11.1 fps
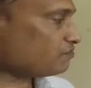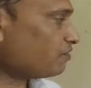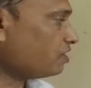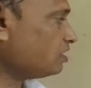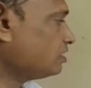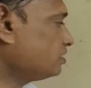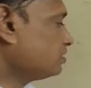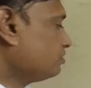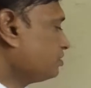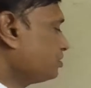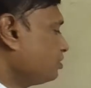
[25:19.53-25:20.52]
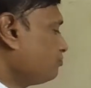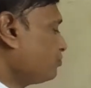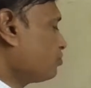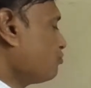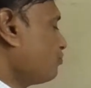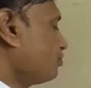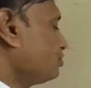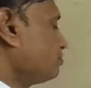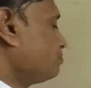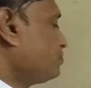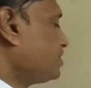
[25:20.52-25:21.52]
of all, if you go for
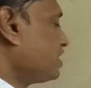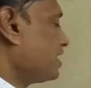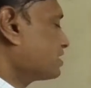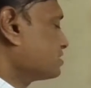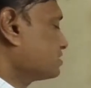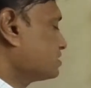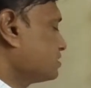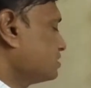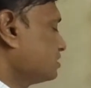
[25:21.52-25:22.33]
the px,